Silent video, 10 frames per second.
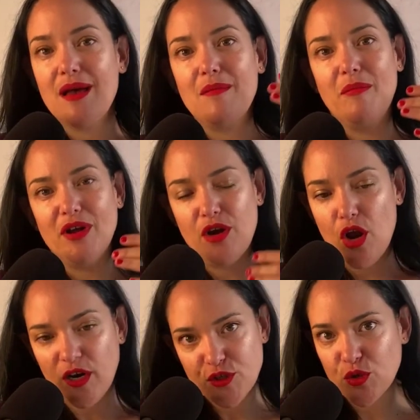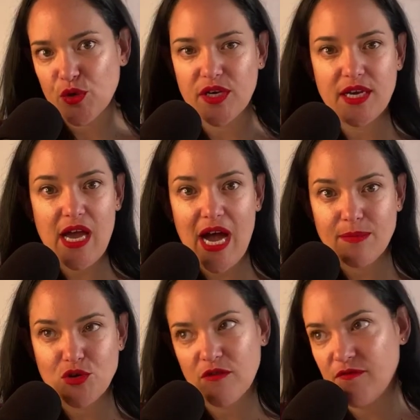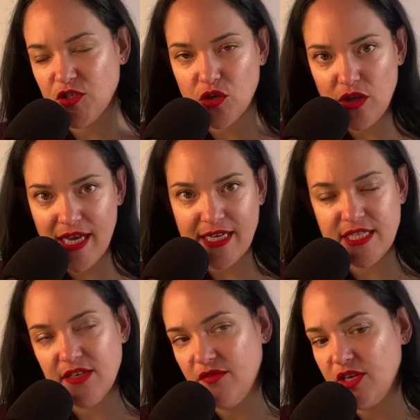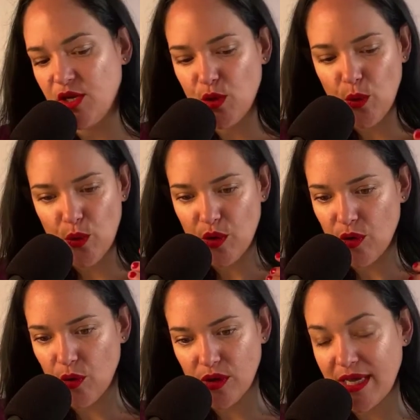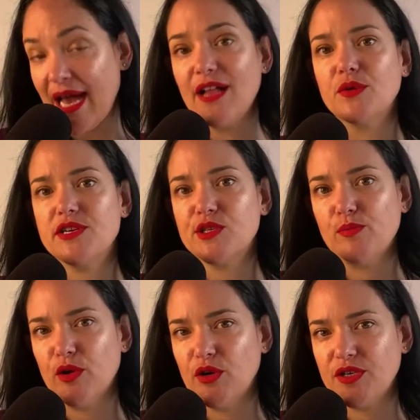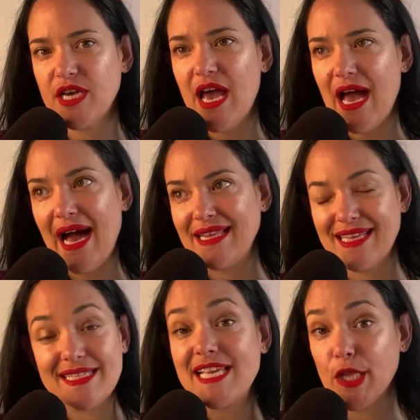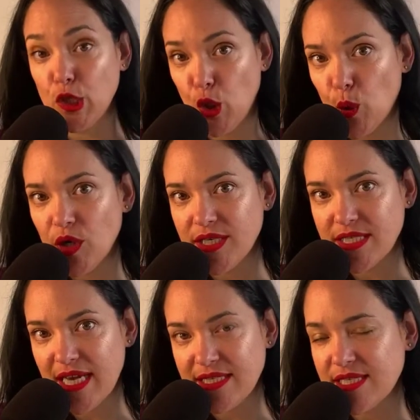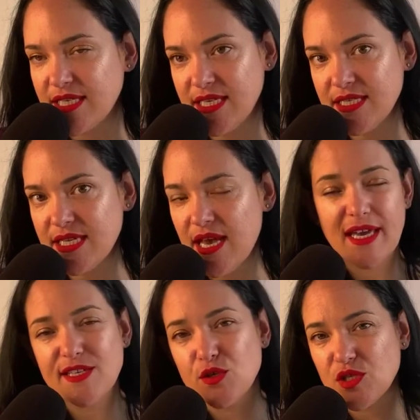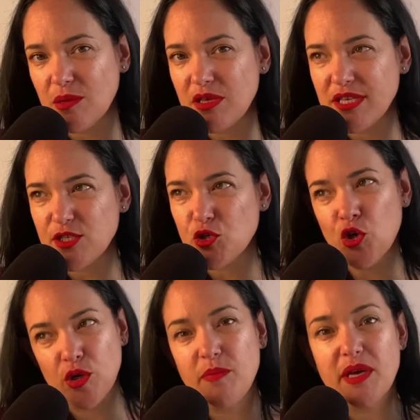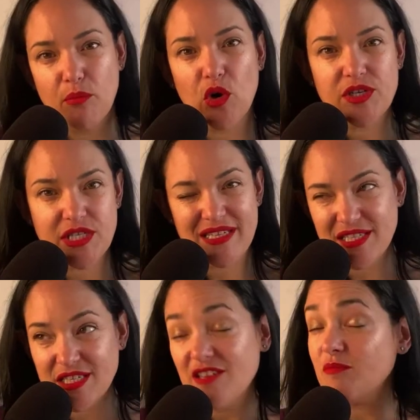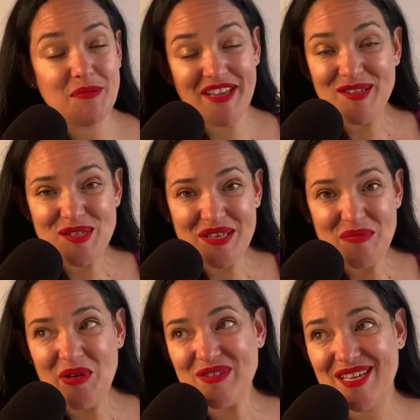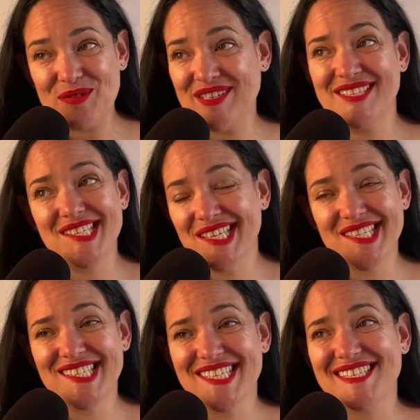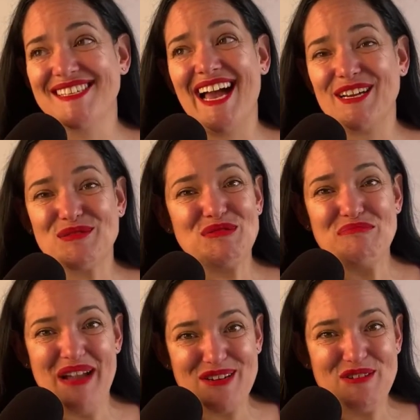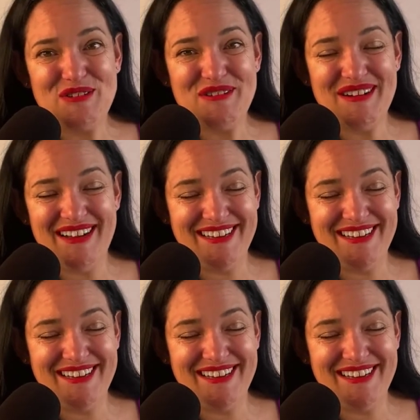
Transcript: but not so good at capturing physical activity or calories burned at, let's say, lower intensities. Okay, so some of these could be more sensitive. Something else to think about is how easy is this actual measure